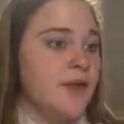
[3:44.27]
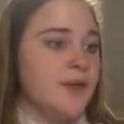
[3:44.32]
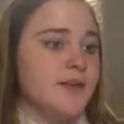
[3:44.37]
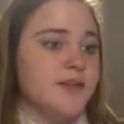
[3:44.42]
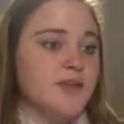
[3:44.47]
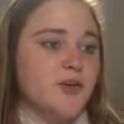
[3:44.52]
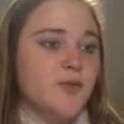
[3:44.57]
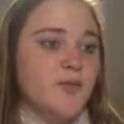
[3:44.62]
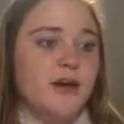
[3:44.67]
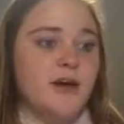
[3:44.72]
and
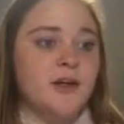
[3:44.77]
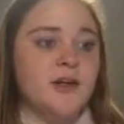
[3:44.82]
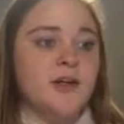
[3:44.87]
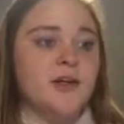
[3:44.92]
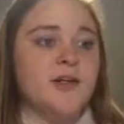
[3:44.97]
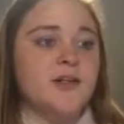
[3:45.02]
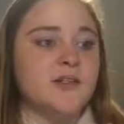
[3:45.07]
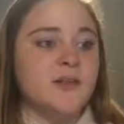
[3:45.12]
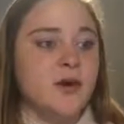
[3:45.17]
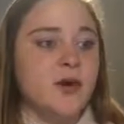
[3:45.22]
so matter
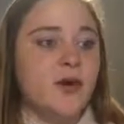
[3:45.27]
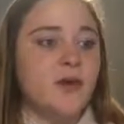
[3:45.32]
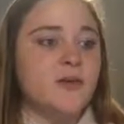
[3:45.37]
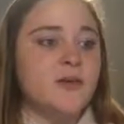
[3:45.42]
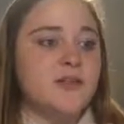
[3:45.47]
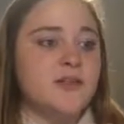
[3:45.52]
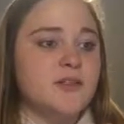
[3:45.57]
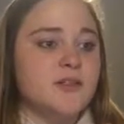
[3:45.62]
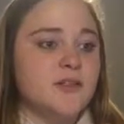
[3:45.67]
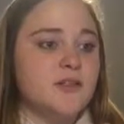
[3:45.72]
is
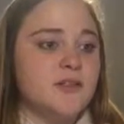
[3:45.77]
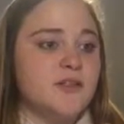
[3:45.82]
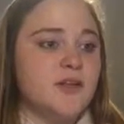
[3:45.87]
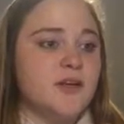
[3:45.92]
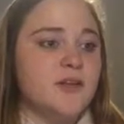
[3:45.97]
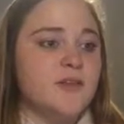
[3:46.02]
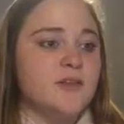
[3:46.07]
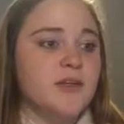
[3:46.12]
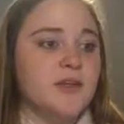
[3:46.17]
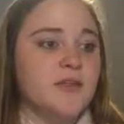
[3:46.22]
always
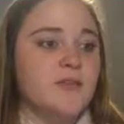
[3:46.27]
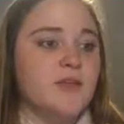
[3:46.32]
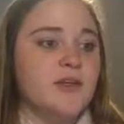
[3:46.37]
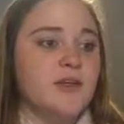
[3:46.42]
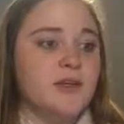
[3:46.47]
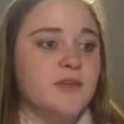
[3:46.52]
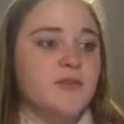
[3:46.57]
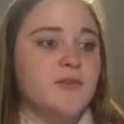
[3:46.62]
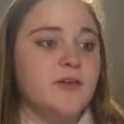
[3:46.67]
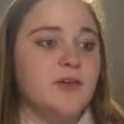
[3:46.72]
conserved
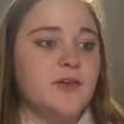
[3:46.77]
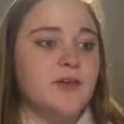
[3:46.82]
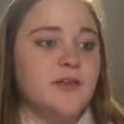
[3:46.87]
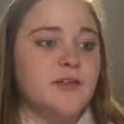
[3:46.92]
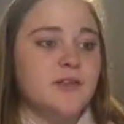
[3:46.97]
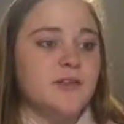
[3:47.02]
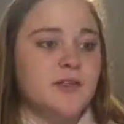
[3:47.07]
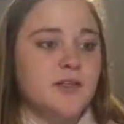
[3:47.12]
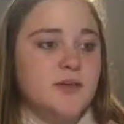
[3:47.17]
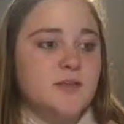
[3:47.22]
even if
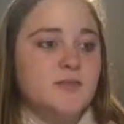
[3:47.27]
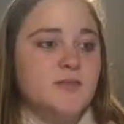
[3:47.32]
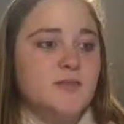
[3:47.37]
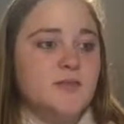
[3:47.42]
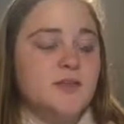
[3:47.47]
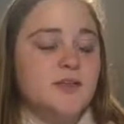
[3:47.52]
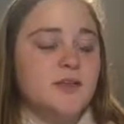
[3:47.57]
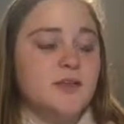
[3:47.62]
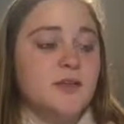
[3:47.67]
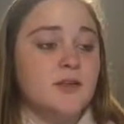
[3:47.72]
it
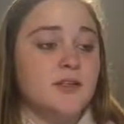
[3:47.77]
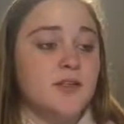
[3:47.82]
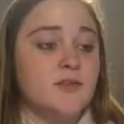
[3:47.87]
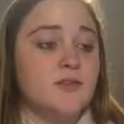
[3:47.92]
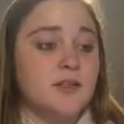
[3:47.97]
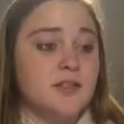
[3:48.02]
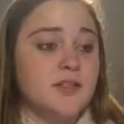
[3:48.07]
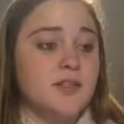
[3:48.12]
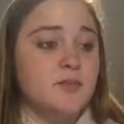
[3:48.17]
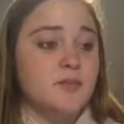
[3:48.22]
seems to
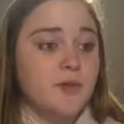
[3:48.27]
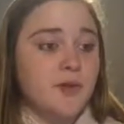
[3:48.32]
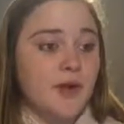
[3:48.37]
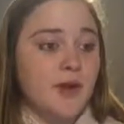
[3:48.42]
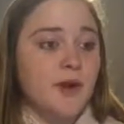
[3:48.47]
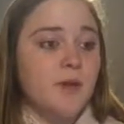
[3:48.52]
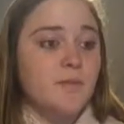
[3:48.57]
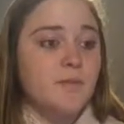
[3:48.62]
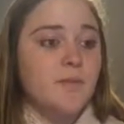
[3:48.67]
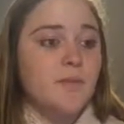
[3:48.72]

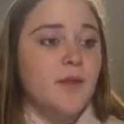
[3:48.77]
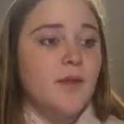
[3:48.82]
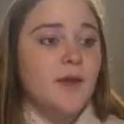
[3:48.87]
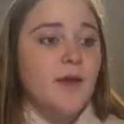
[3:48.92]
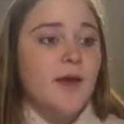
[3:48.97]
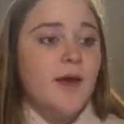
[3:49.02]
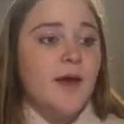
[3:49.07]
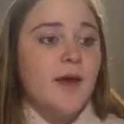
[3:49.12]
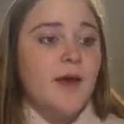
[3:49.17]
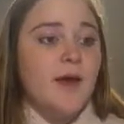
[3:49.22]
disappear.
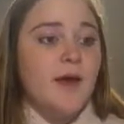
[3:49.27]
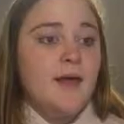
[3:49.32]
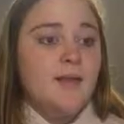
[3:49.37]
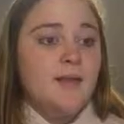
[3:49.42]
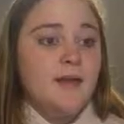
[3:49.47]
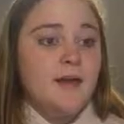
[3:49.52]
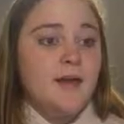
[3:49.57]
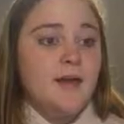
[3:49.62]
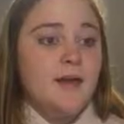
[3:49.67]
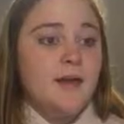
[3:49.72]

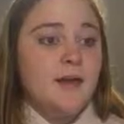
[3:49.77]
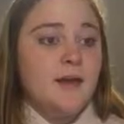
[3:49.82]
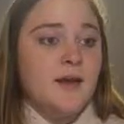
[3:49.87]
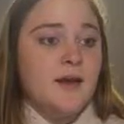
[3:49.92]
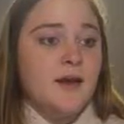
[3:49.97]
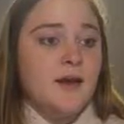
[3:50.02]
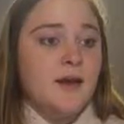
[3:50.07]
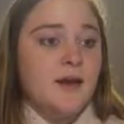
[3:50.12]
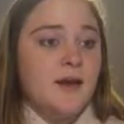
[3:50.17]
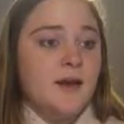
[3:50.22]
And then
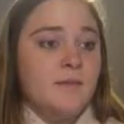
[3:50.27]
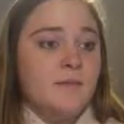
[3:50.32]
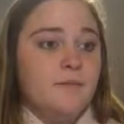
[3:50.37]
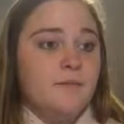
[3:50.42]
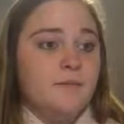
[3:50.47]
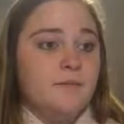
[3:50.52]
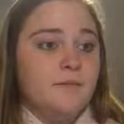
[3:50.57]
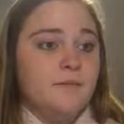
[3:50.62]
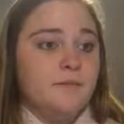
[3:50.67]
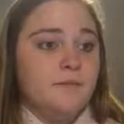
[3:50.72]

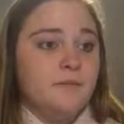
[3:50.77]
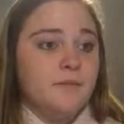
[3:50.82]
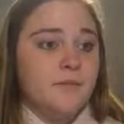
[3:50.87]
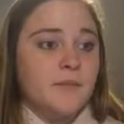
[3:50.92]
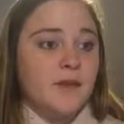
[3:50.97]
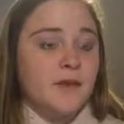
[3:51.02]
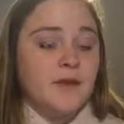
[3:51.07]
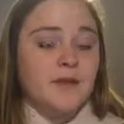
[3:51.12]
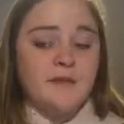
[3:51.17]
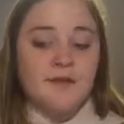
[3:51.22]

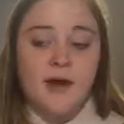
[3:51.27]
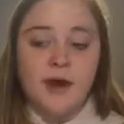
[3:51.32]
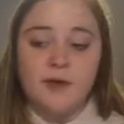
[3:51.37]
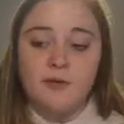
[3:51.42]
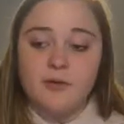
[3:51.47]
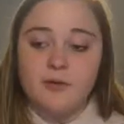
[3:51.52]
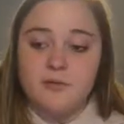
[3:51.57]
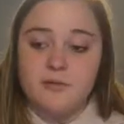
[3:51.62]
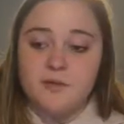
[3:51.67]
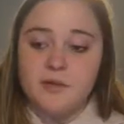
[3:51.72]
that
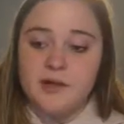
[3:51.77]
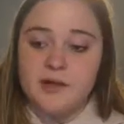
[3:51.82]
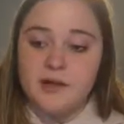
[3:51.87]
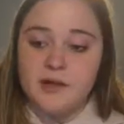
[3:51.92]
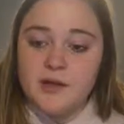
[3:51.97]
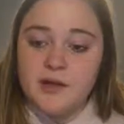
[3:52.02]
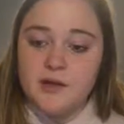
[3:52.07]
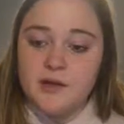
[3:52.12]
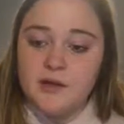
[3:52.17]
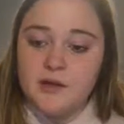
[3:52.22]
would
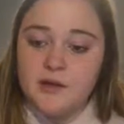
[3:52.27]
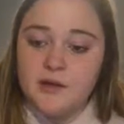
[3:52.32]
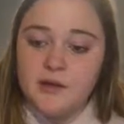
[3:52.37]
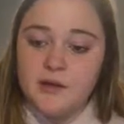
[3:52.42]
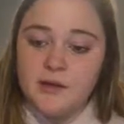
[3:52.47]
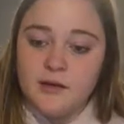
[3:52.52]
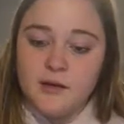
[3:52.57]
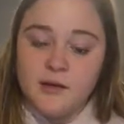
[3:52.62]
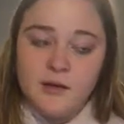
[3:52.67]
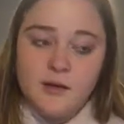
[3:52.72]
be
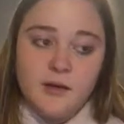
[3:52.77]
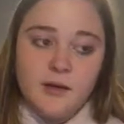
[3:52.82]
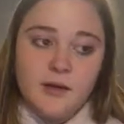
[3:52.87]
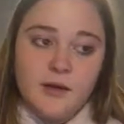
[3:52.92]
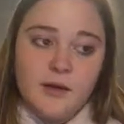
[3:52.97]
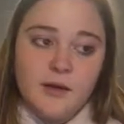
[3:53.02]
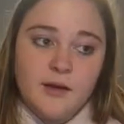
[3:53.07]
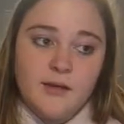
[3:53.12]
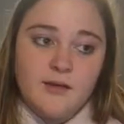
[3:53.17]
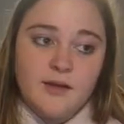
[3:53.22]

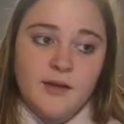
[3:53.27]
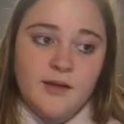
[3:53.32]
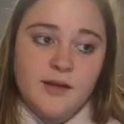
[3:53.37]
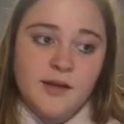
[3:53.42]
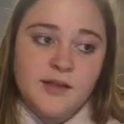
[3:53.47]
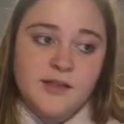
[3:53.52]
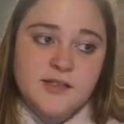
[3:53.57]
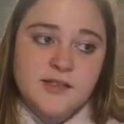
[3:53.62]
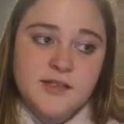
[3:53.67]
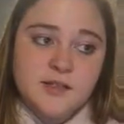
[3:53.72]
the
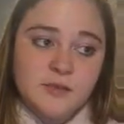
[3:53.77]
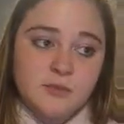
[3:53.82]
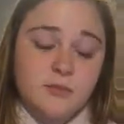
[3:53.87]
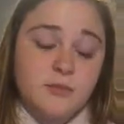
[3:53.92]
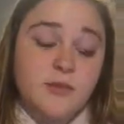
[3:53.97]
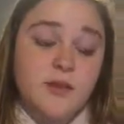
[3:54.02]
next